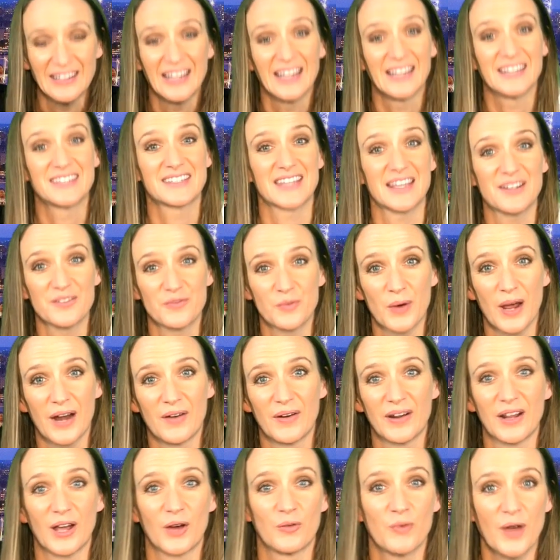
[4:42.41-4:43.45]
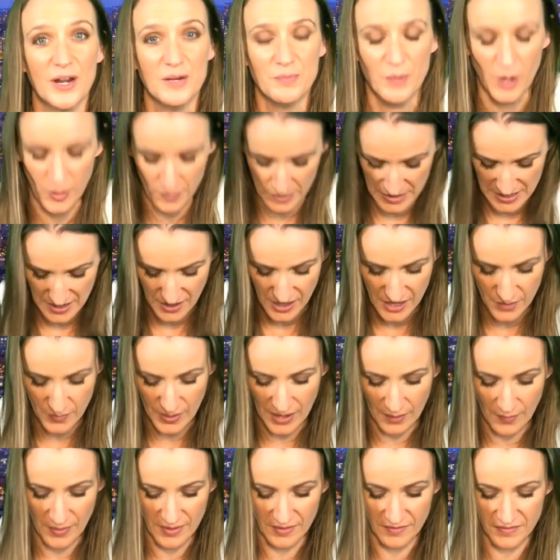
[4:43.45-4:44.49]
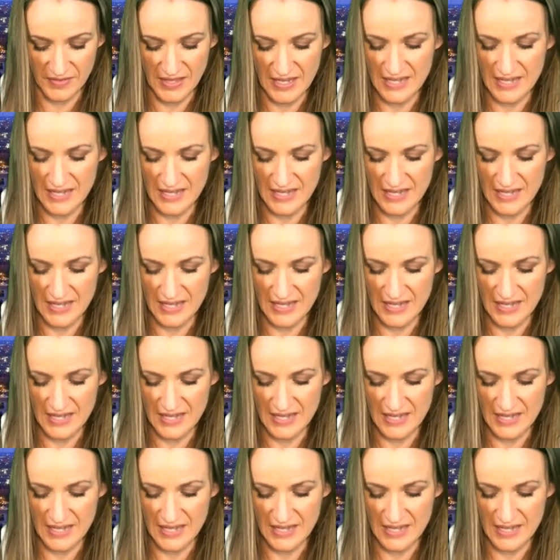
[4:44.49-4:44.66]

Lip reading: instead of wearing a red poppy, I wear one of